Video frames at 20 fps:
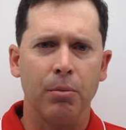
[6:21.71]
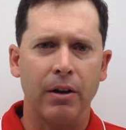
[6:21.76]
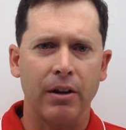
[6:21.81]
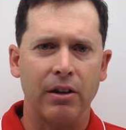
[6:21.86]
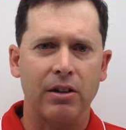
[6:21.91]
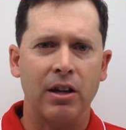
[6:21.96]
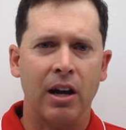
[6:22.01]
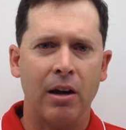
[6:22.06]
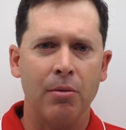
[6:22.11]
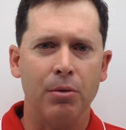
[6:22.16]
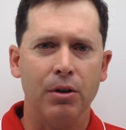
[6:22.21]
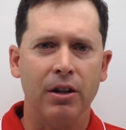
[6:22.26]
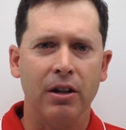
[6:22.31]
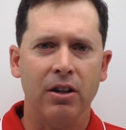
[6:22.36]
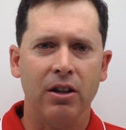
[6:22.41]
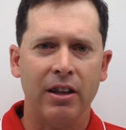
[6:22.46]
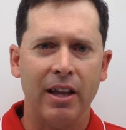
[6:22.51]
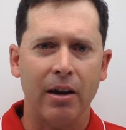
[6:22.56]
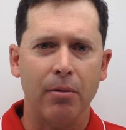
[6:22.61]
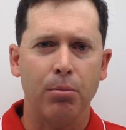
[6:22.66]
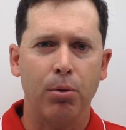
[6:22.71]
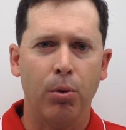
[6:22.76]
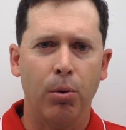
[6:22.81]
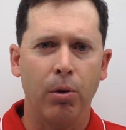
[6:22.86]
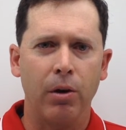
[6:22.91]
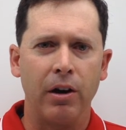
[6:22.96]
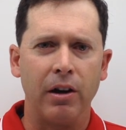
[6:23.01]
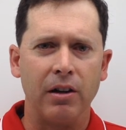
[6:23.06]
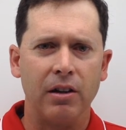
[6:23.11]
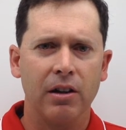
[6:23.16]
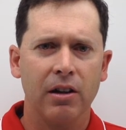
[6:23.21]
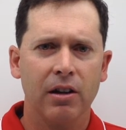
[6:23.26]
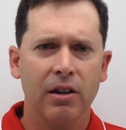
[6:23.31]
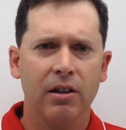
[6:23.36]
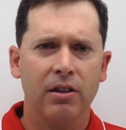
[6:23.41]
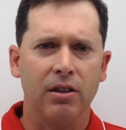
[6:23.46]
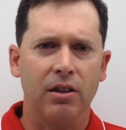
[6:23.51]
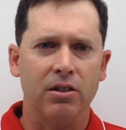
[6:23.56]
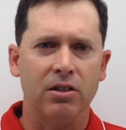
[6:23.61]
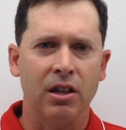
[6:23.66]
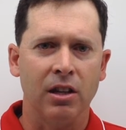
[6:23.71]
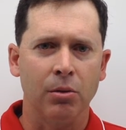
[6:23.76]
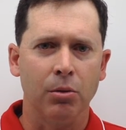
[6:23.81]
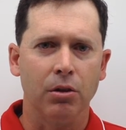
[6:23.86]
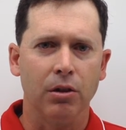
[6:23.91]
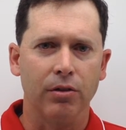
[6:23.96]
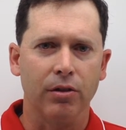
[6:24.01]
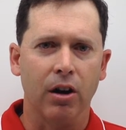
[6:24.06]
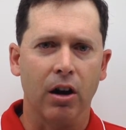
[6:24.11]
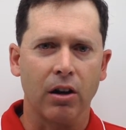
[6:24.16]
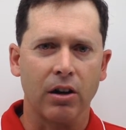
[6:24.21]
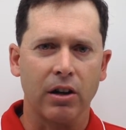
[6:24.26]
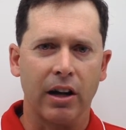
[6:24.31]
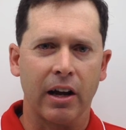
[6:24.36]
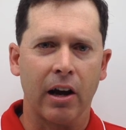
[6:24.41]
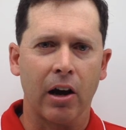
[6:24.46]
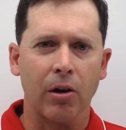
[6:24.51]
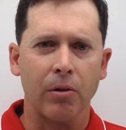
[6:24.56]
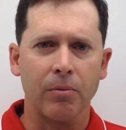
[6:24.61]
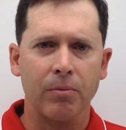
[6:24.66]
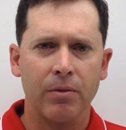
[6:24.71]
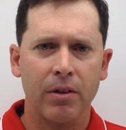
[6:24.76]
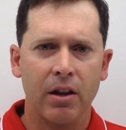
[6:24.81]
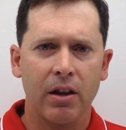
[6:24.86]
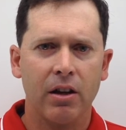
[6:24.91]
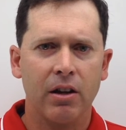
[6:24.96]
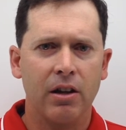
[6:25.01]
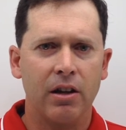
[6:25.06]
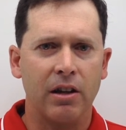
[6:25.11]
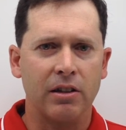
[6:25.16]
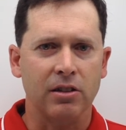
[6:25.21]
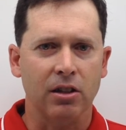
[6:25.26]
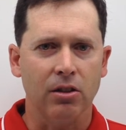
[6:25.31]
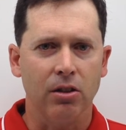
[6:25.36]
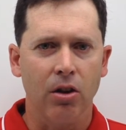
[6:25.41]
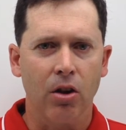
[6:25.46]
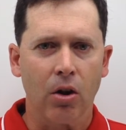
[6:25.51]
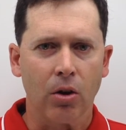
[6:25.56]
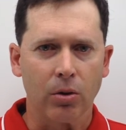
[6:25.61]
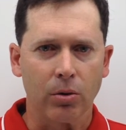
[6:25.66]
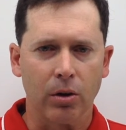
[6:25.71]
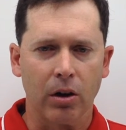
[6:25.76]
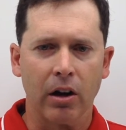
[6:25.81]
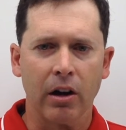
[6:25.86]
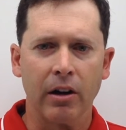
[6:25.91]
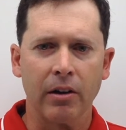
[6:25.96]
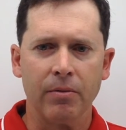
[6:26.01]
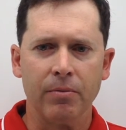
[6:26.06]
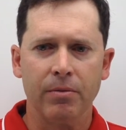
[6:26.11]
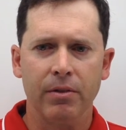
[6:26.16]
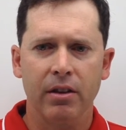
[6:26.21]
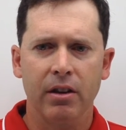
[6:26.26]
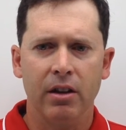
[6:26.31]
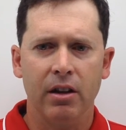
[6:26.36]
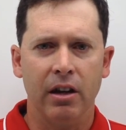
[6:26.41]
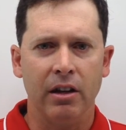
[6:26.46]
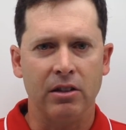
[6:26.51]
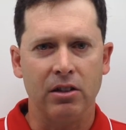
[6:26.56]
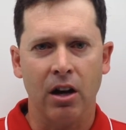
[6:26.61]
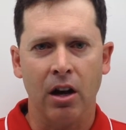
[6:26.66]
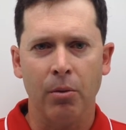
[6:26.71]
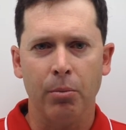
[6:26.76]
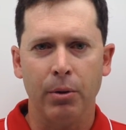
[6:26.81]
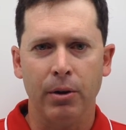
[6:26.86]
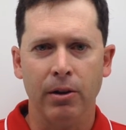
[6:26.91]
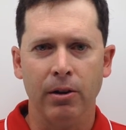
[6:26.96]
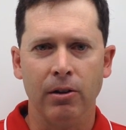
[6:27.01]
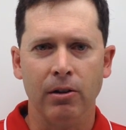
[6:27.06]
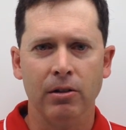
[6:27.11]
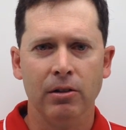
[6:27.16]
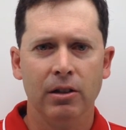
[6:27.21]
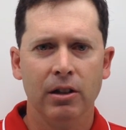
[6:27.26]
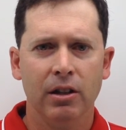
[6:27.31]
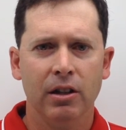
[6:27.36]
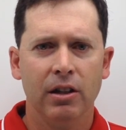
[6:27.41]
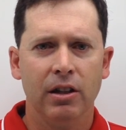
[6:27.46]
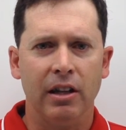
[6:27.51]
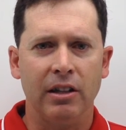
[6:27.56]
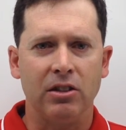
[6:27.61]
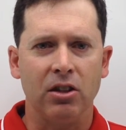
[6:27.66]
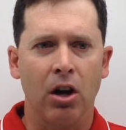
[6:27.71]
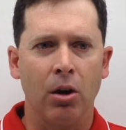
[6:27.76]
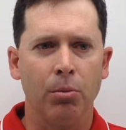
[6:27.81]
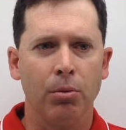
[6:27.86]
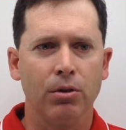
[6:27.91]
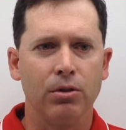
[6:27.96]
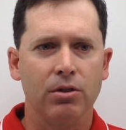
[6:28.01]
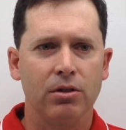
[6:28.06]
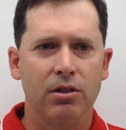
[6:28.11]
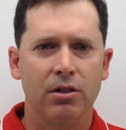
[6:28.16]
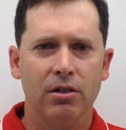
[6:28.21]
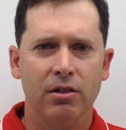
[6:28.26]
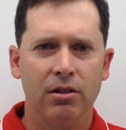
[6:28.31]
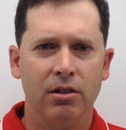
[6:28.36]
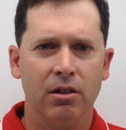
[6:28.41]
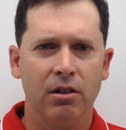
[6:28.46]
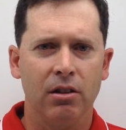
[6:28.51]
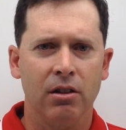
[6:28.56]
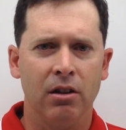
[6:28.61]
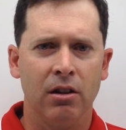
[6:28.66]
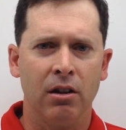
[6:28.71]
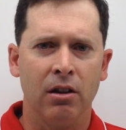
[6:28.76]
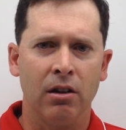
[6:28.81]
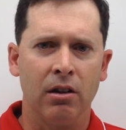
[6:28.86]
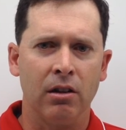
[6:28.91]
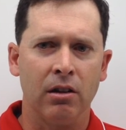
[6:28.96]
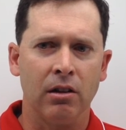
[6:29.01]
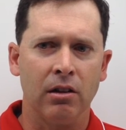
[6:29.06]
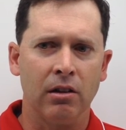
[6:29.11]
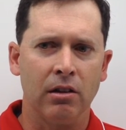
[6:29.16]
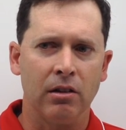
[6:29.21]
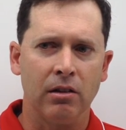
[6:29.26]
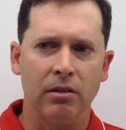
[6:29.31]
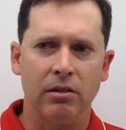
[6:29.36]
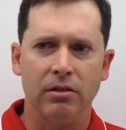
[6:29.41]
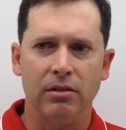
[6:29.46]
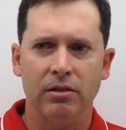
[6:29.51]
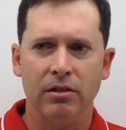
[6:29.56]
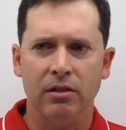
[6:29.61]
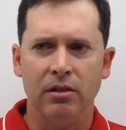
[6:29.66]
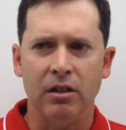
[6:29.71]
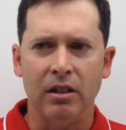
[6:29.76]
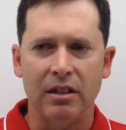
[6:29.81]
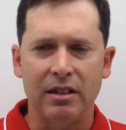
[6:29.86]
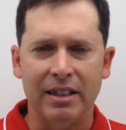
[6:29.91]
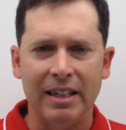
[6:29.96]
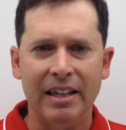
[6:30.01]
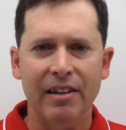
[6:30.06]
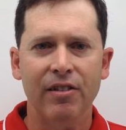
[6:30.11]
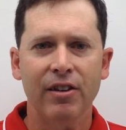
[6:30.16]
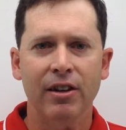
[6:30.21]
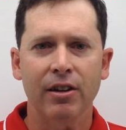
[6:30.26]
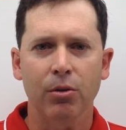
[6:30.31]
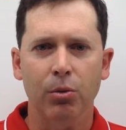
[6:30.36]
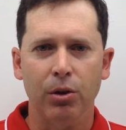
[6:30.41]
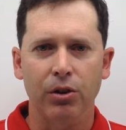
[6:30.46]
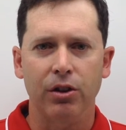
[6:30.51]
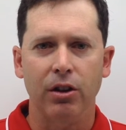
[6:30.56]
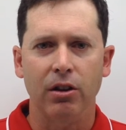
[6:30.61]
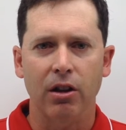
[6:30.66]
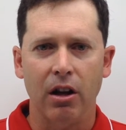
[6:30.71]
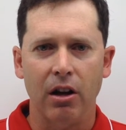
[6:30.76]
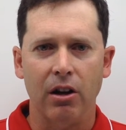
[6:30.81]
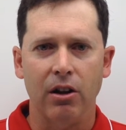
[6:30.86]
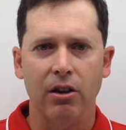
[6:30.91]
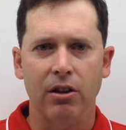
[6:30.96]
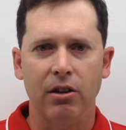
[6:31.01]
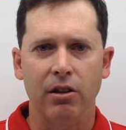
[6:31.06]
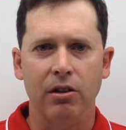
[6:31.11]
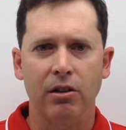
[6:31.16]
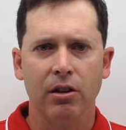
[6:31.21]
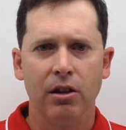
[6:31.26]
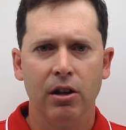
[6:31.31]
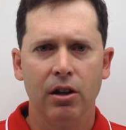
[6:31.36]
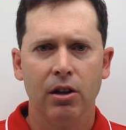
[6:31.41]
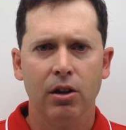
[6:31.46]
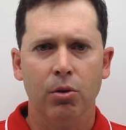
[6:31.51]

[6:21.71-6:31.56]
by the time you get to that point, the sun will have gone down. It's a long run, it's uphill, it's almost deceiving with a lot of the